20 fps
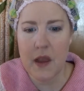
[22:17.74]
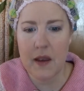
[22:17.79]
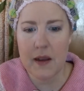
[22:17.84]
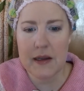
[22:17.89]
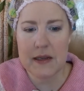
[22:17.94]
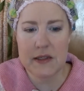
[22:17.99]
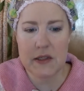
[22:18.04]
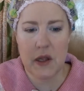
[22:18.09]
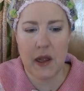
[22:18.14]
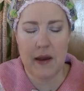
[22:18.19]

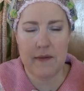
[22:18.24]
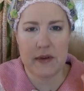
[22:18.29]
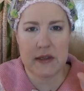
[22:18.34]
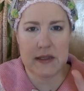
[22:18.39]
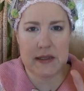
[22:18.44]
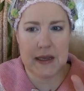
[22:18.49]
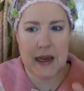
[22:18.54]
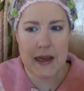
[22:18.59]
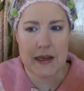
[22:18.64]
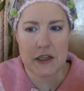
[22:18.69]
because they'll have a
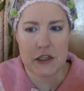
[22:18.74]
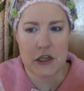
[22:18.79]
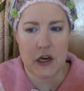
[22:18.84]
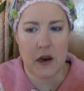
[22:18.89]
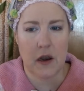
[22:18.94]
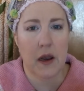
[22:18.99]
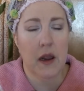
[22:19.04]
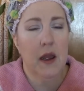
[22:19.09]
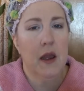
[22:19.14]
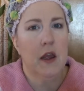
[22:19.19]
size
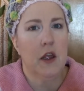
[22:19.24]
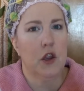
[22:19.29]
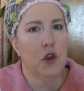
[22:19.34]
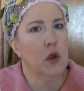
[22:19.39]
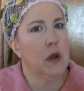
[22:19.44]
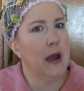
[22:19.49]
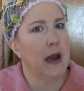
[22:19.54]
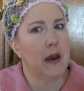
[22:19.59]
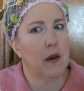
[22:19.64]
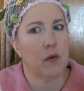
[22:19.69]
chart.
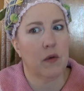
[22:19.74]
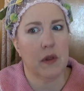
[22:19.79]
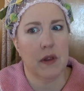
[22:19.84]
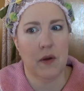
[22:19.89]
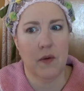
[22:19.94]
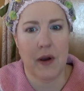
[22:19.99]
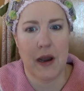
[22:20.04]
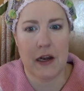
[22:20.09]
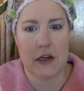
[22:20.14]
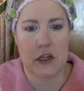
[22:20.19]
You got to
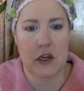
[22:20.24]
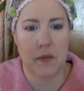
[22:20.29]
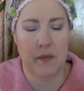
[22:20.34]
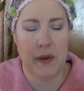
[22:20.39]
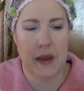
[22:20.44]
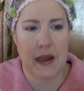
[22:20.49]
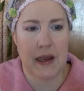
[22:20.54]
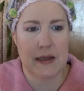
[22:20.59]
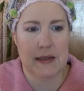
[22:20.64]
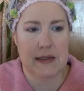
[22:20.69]
really watch it
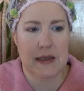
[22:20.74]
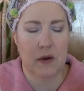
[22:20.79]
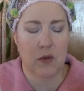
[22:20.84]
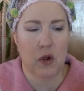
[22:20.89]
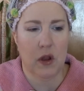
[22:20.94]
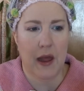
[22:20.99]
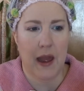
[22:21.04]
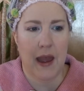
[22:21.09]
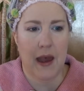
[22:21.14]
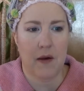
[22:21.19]
because it
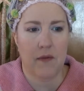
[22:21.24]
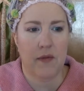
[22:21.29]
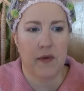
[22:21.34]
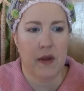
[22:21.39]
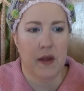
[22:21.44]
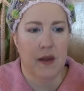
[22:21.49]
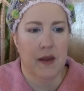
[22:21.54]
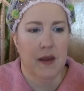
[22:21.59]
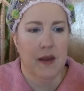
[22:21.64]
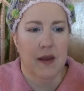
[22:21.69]
will have,
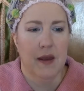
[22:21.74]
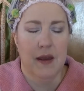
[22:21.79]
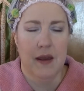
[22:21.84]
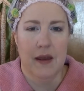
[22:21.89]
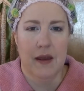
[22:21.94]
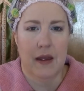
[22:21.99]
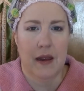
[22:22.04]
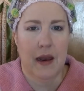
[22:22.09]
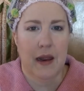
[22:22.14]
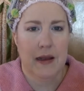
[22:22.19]

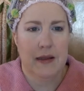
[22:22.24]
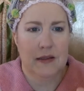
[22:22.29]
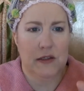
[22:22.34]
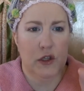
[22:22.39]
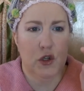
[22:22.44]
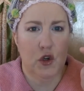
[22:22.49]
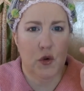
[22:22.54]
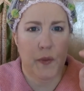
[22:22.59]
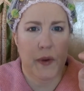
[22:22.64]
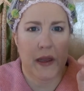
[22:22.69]
it has
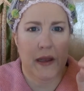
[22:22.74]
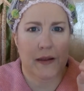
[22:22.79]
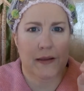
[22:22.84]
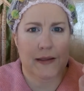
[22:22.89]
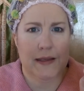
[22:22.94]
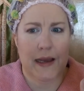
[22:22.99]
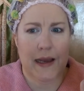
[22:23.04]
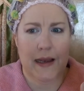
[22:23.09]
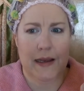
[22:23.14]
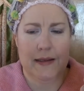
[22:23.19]

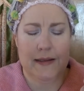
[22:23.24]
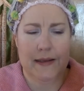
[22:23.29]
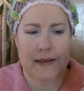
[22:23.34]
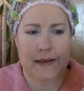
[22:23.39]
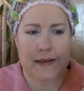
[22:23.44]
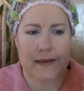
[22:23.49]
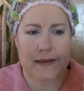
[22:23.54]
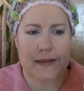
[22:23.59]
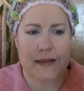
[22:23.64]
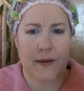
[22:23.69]
European size
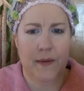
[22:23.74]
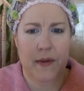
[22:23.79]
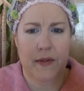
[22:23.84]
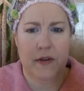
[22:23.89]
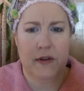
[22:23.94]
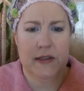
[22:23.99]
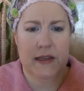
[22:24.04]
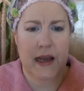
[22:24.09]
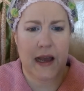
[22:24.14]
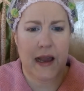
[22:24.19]
and some
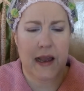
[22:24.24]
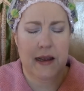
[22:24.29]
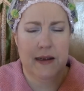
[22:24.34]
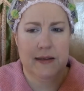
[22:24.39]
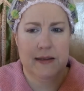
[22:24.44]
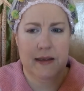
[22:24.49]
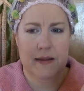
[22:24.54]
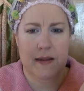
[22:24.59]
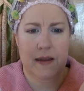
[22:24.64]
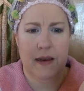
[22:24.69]
other
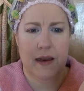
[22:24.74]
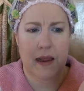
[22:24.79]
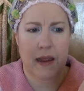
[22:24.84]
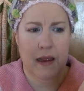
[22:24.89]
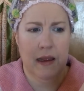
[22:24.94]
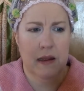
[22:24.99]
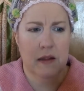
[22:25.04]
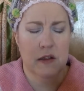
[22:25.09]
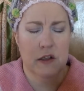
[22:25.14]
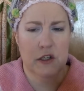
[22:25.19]
size and then
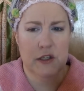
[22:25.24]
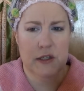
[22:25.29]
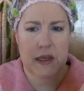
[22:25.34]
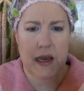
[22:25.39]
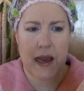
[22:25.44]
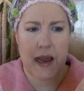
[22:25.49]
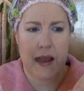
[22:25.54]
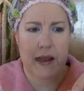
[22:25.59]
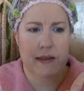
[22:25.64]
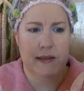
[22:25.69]
English
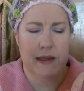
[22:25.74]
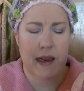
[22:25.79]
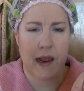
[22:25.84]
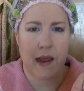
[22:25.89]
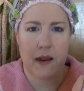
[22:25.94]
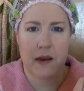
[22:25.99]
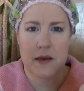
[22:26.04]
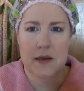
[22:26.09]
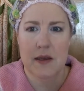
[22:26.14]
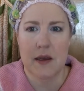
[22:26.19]
size,
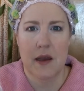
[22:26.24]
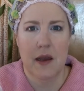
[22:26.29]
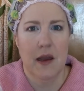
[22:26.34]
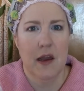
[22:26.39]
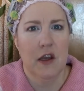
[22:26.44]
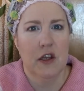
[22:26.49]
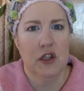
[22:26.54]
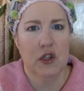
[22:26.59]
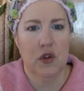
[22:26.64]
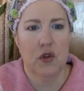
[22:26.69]
and
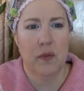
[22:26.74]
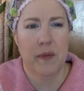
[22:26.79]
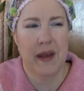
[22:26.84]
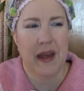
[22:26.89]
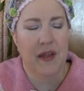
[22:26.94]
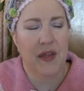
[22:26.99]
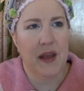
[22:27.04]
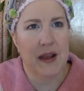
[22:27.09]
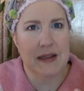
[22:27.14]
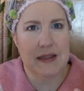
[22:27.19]
so there'll be,
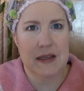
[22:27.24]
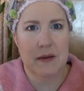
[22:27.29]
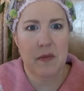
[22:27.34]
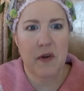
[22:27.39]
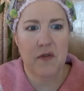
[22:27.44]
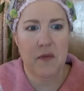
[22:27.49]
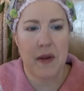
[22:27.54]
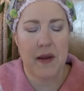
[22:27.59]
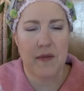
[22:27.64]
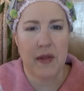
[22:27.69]
I think some
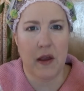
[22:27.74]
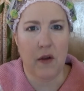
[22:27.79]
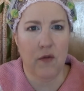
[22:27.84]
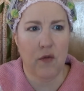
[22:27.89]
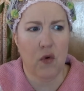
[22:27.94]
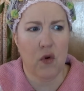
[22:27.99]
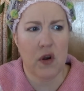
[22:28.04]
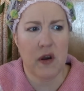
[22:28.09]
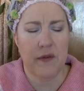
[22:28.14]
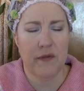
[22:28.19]
of them have like
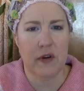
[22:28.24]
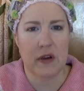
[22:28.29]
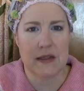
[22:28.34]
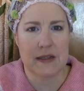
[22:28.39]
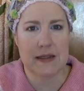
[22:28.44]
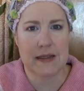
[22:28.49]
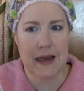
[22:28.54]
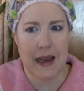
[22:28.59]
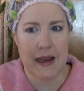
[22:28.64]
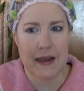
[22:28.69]
four different
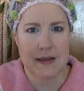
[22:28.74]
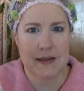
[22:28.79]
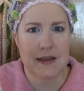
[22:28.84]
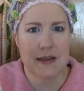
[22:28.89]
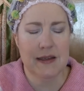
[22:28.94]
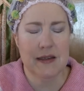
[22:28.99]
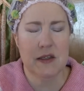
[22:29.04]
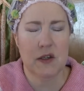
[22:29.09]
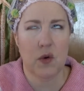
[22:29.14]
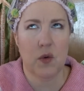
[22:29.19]

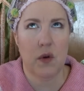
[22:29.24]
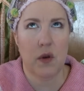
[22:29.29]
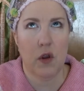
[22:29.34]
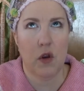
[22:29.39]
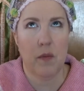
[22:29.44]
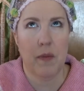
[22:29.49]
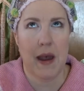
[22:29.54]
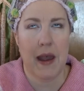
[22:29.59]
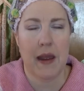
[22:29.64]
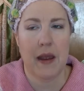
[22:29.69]
sizes. So when
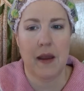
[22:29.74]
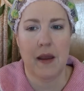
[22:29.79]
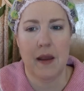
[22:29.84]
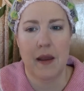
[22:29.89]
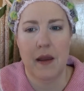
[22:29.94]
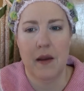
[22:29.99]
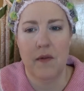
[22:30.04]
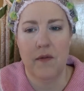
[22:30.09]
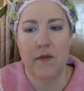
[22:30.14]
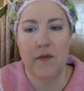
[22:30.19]
you're buying
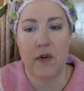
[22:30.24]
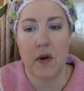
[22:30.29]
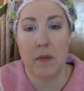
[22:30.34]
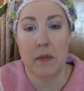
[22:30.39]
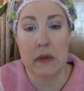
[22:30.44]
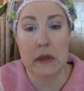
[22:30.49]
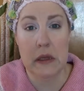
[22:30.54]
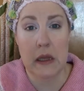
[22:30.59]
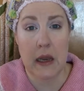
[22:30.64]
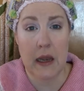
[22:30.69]

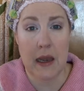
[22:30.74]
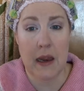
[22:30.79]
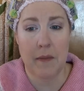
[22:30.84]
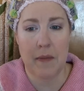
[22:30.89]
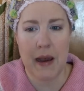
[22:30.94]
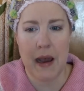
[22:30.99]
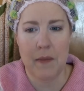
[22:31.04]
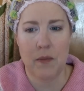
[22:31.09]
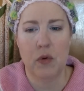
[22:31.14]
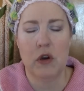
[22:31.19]
from Lindy
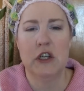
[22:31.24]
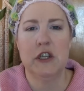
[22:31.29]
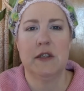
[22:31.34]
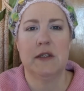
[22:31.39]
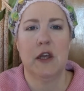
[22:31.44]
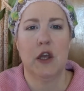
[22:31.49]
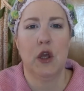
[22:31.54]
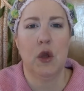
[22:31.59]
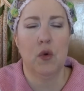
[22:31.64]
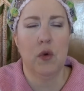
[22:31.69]
Bop, which
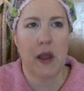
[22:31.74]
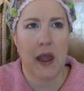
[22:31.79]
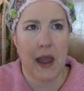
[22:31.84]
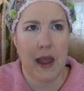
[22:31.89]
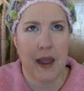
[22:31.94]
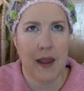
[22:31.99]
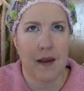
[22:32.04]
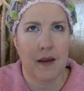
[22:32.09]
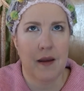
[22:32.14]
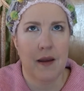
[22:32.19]
is a U
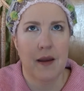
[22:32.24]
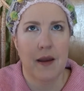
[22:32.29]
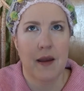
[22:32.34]
K